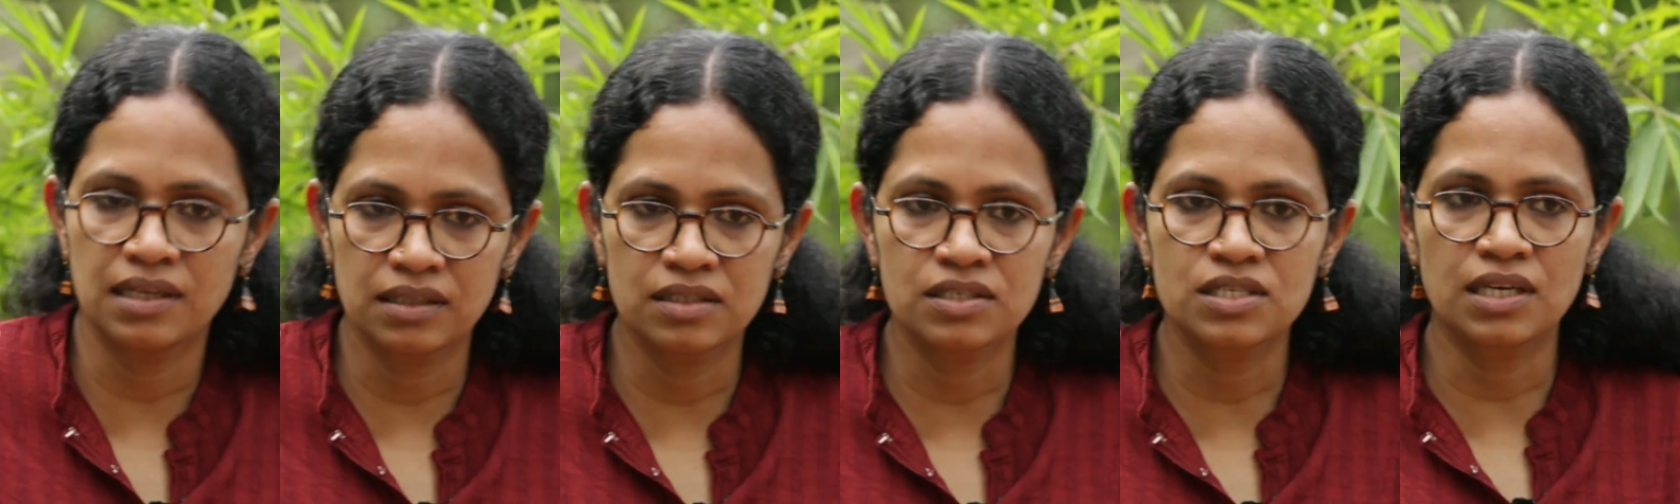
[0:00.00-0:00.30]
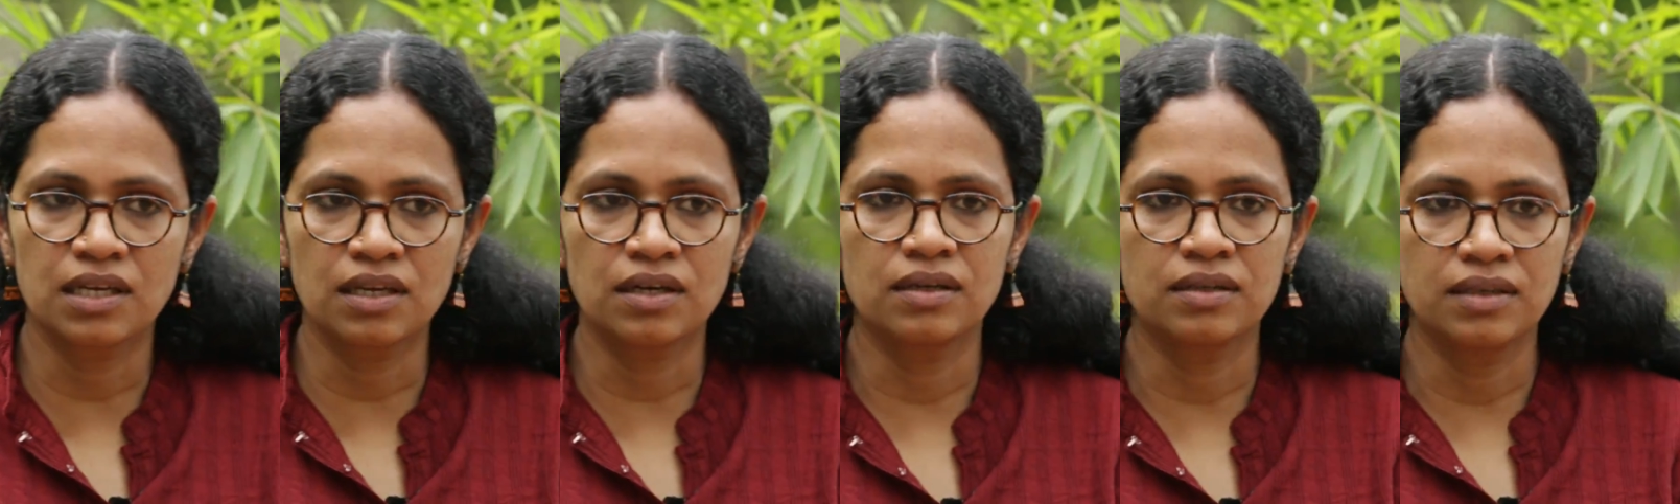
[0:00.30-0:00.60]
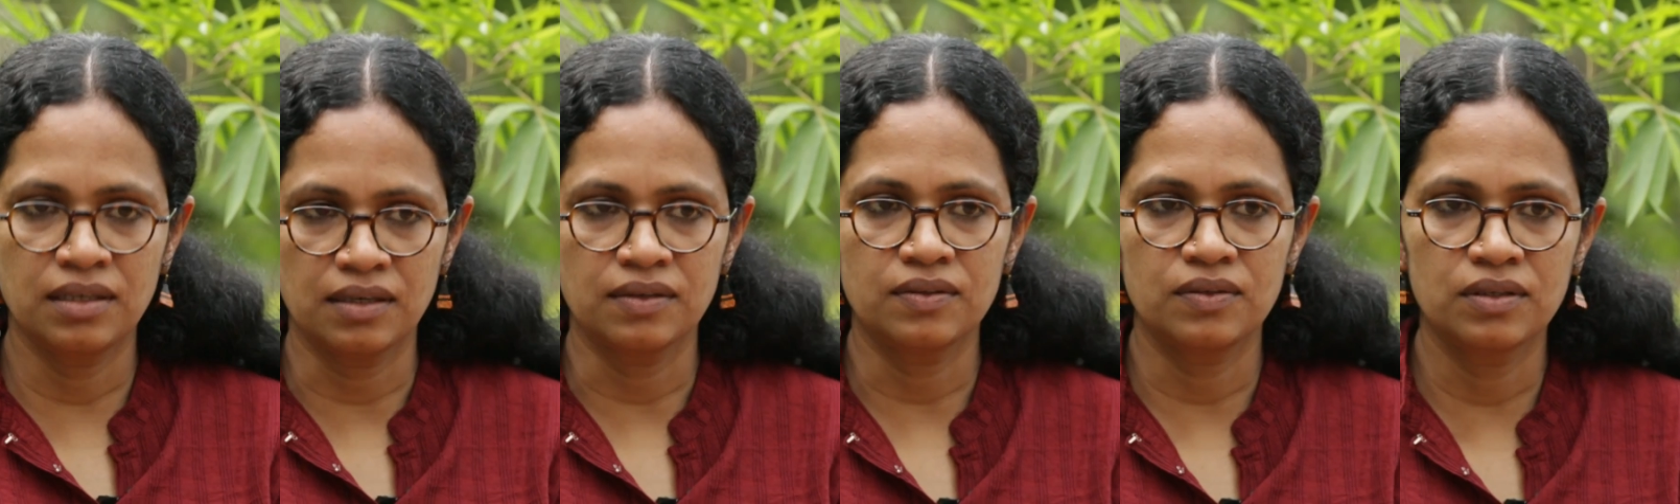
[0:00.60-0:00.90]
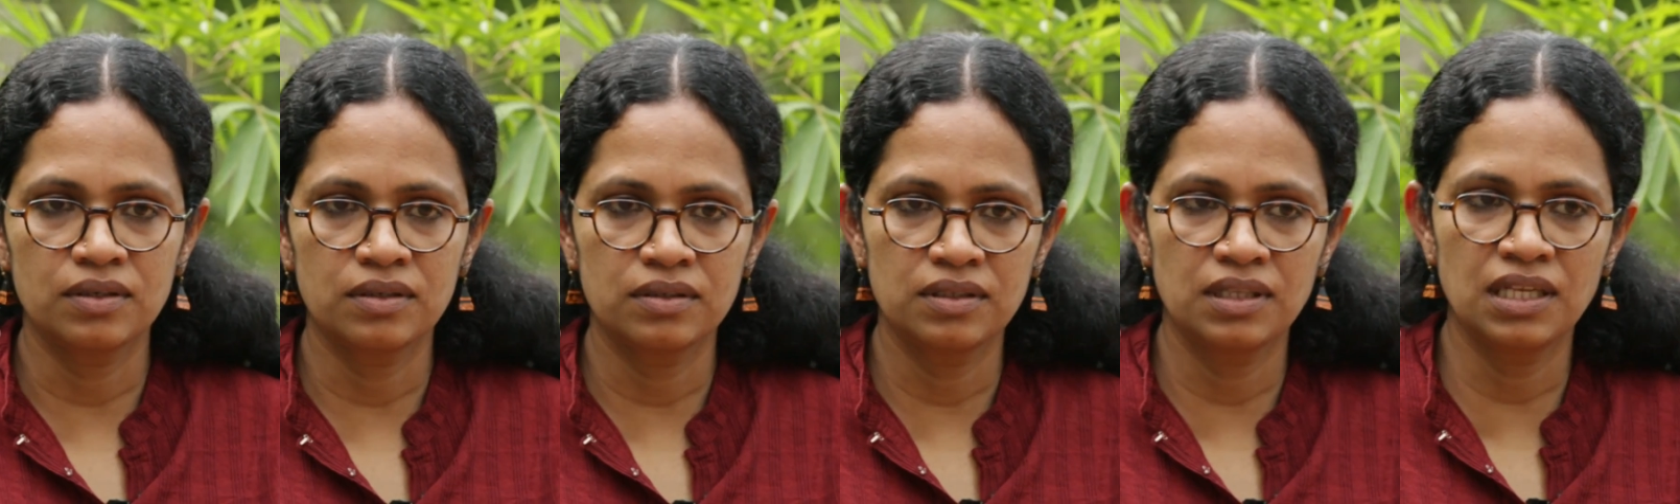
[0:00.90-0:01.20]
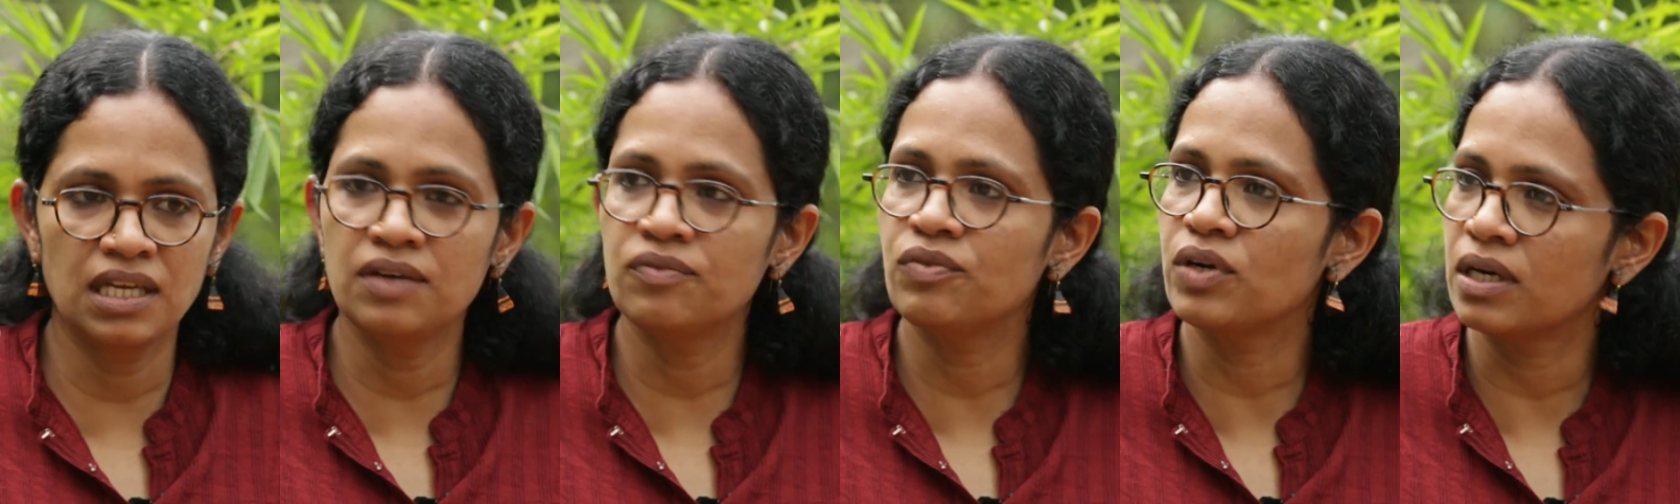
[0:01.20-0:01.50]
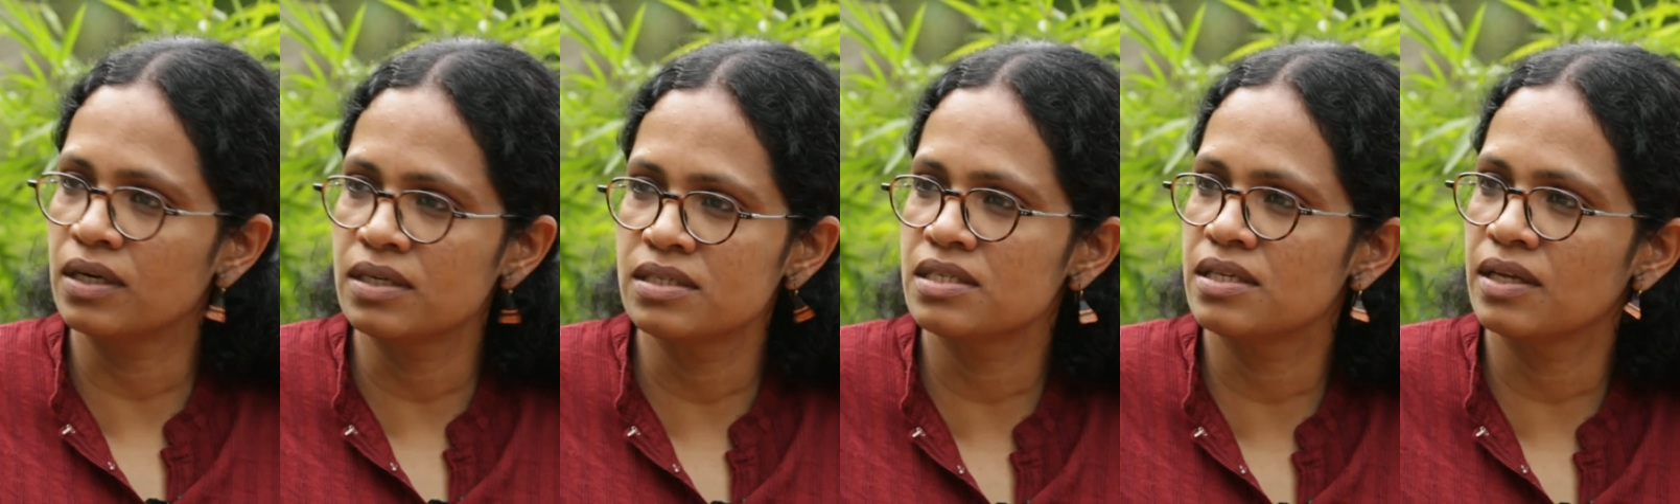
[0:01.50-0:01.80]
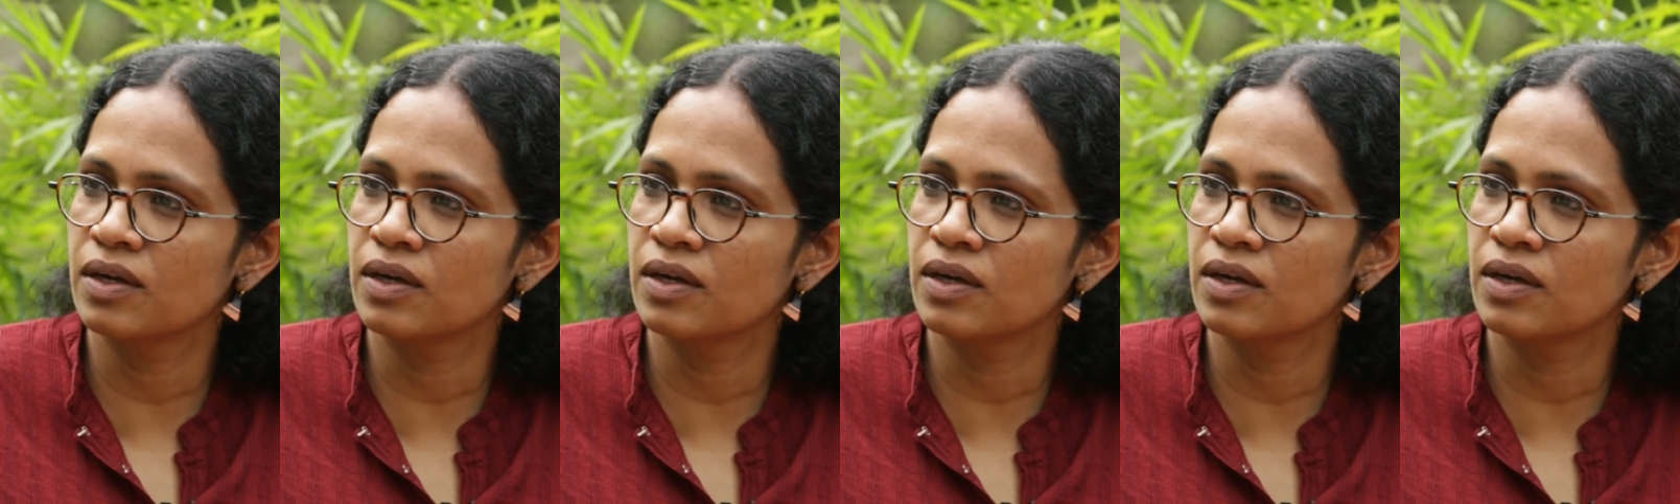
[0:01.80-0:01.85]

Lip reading: like the sacred, yeah, the devrais.